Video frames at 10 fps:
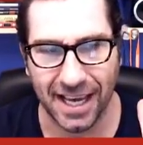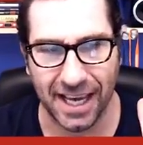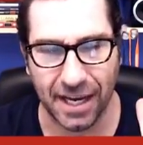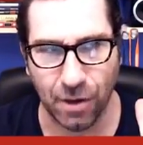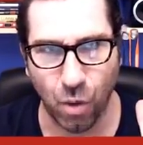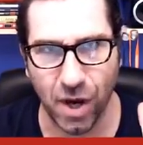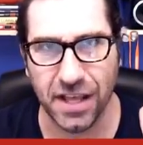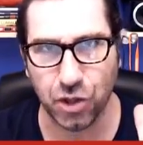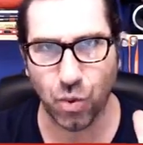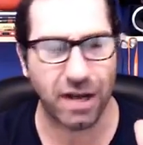And one
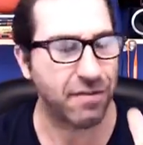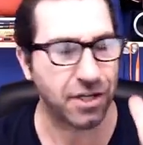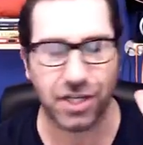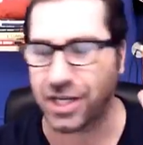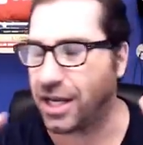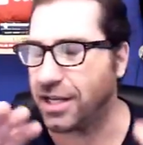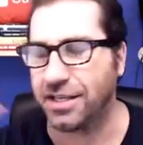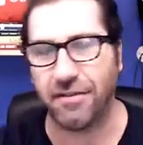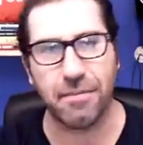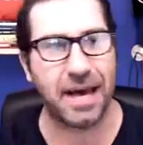that's relevant. There's
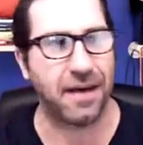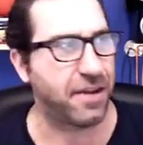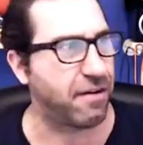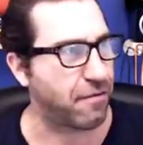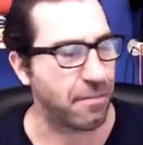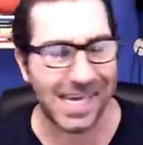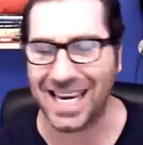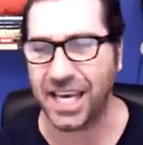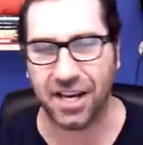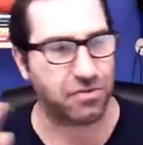tons of them out there from
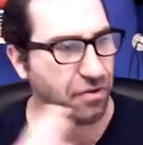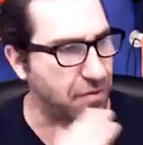any industry,